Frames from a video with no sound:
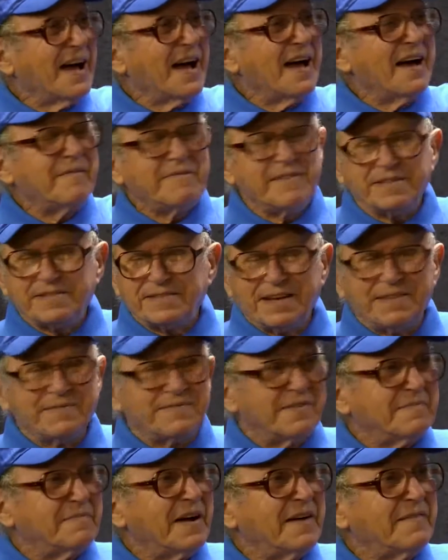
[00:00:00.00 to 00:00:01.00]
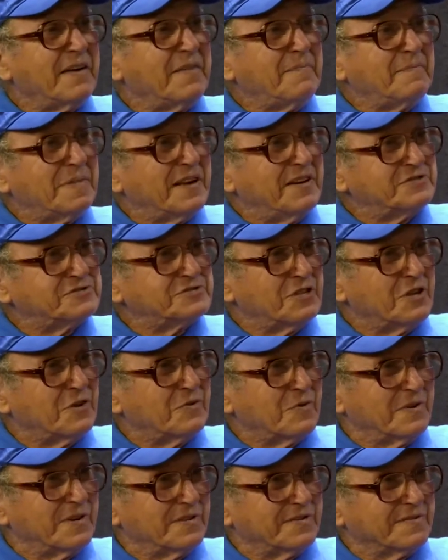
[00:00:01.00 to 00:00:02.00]
Everything from every place in the
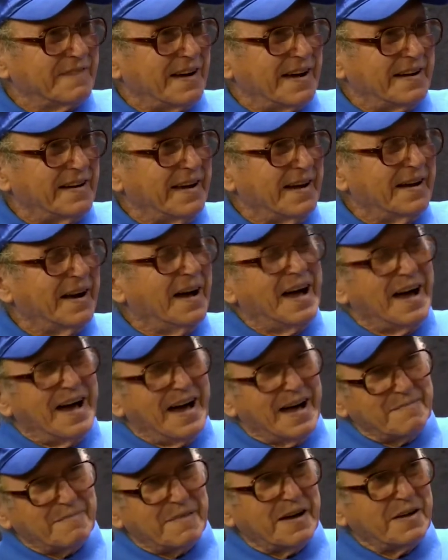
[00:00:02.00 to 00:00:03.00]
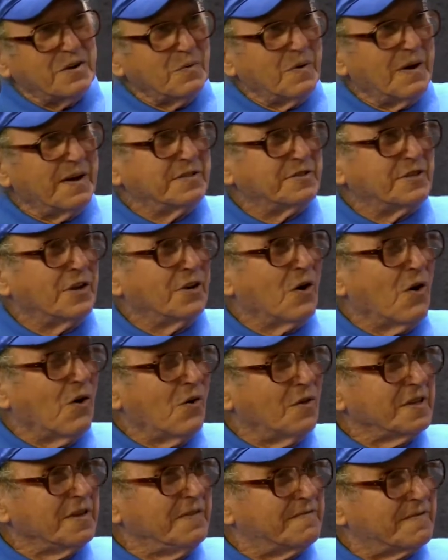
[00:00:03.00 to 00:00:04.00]
world right here. And by the way, the
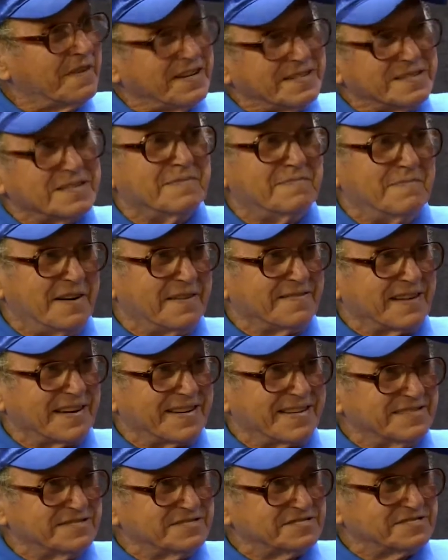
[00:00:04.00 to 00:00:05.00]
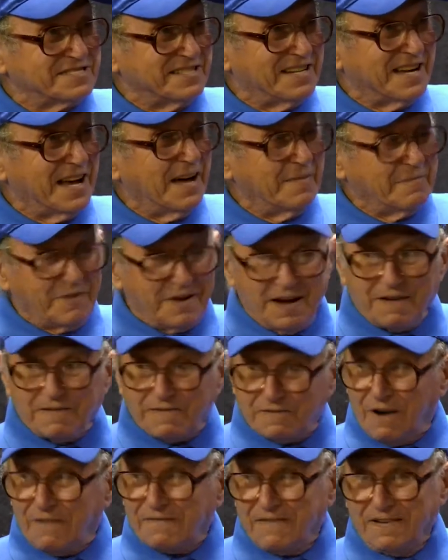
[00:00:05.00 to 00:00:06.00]
only real Americans, and we are
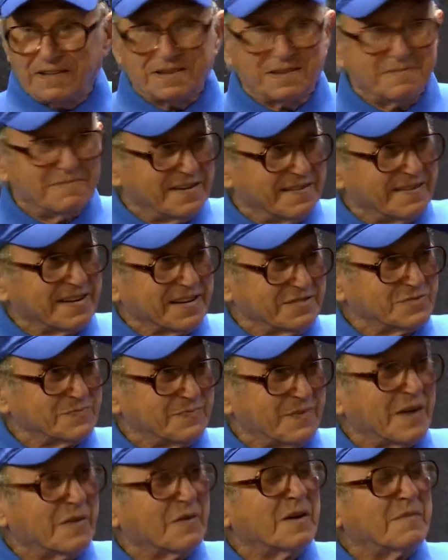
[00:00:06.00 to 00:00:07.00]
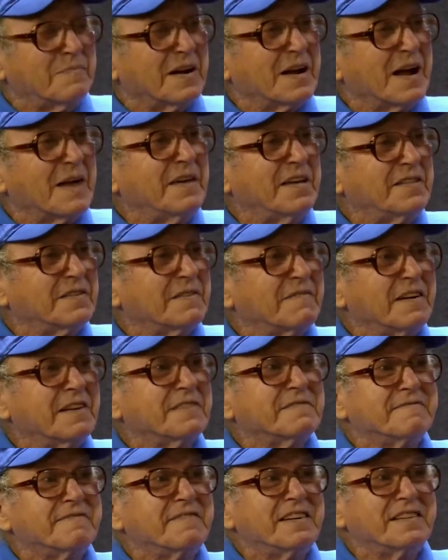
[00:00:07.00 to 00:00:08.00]
all real Americans, by the way, but I mean the
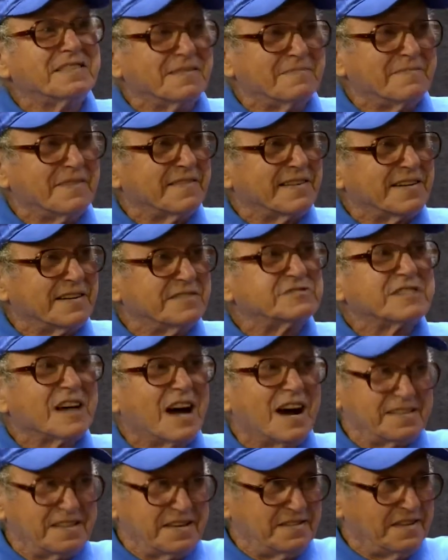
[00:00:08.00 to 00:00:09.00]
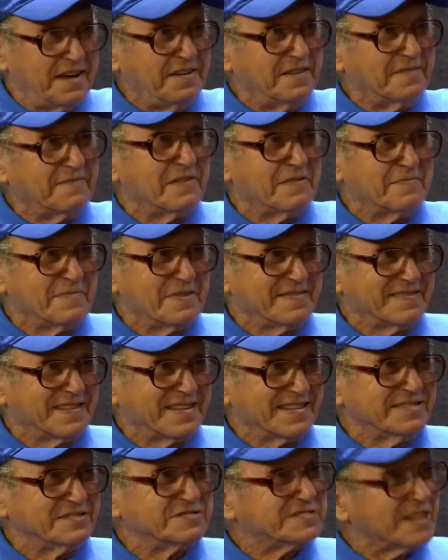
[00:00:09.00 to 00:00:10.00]
real Americans are the Native
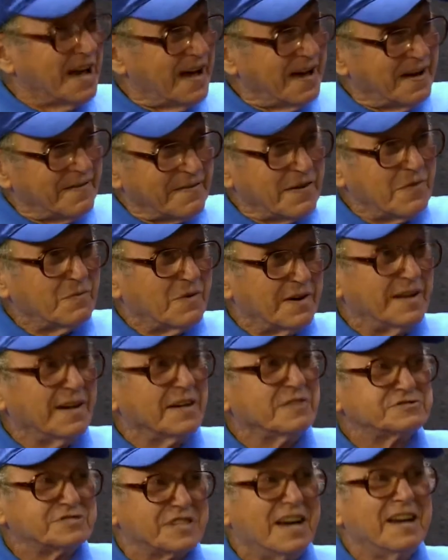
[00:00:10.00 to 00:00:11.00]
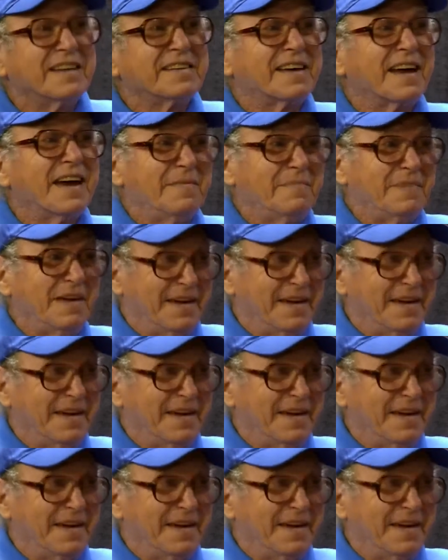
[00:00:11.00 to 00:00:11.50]
Americans. Everyone else came here.